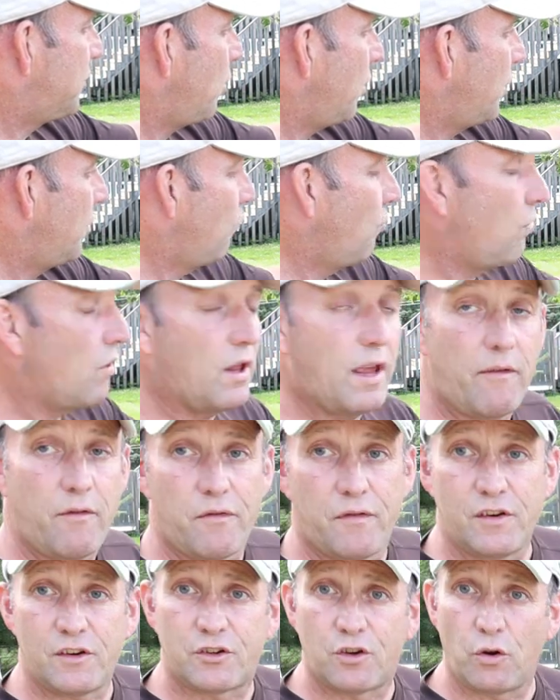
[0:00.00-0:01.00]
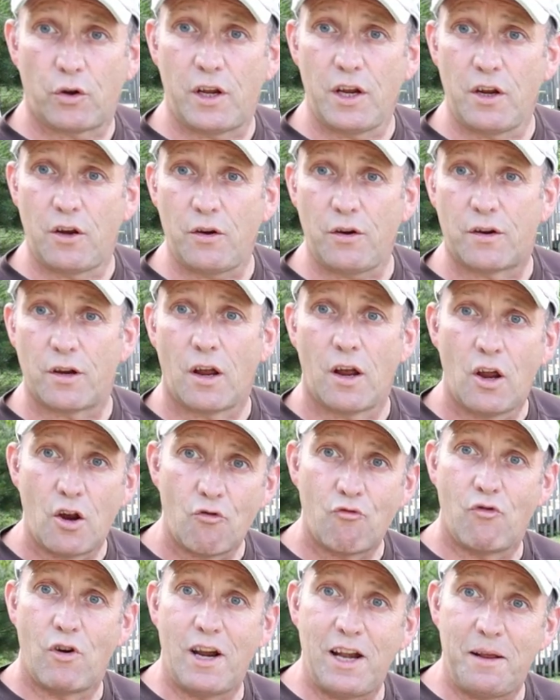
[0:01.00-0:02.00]
side, all, everything's looking good.
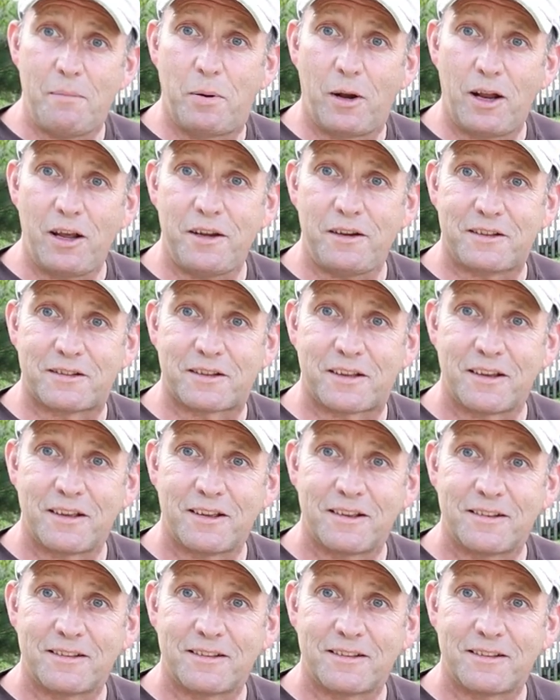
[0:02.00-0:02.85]
Really pleased.